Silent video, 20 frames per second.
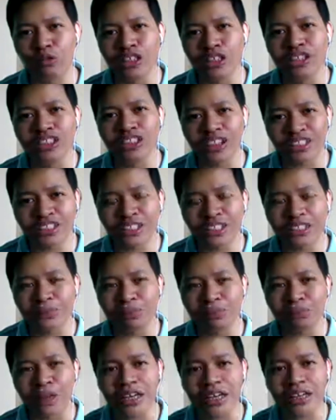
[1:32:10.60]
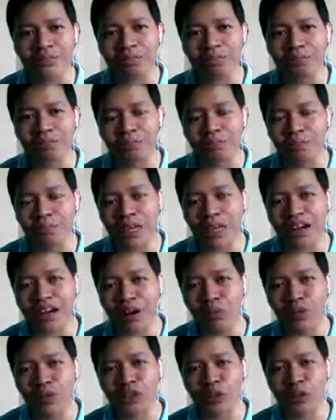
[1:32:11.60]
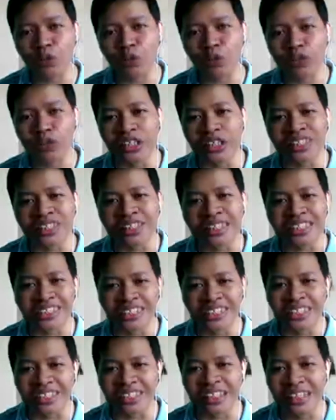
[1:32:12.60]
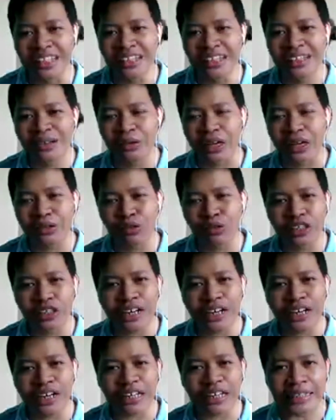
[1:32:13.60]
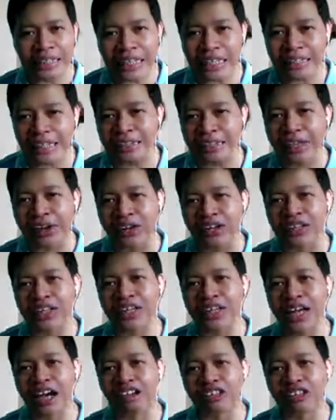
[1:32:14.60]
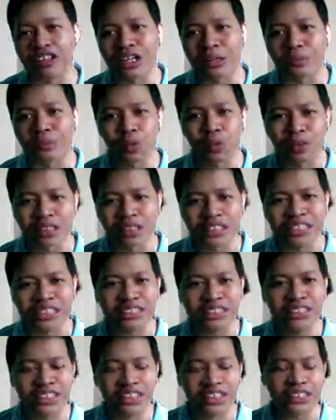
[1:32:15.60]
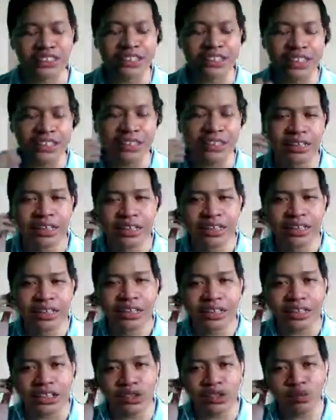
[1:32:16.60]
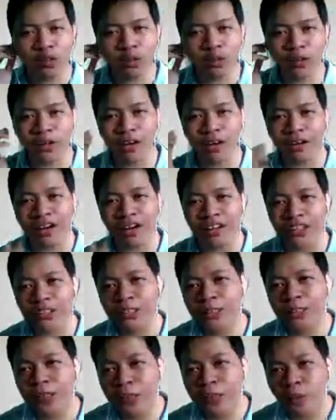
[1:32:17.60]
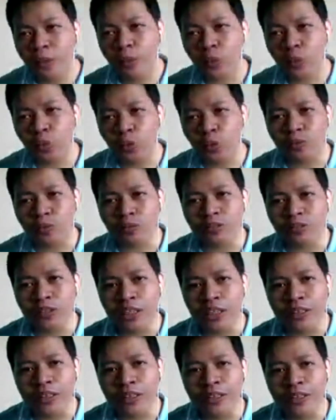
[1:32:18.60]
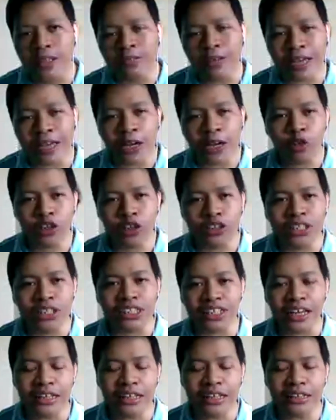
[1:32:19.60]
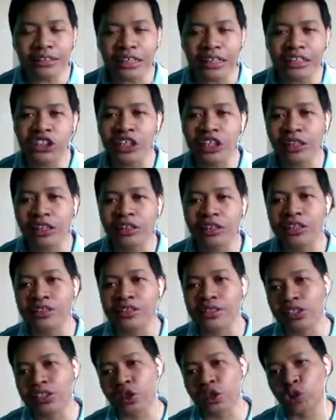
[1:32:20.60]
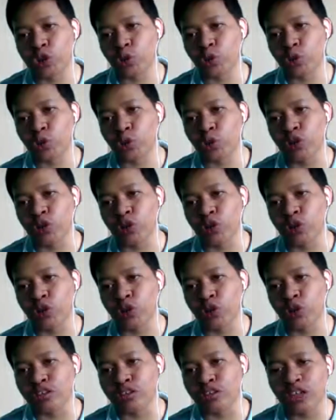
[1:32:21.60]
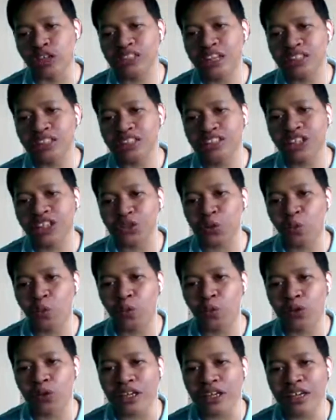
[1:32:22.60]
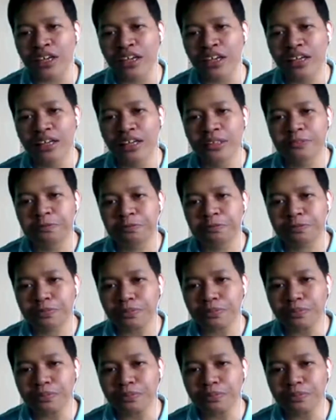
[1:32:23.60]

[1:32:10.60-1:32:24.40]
it would just make our students listen, and we're not hitting the learning outcome. So what is suggested is for us to develop or design teaching learning situation. So it's not just only,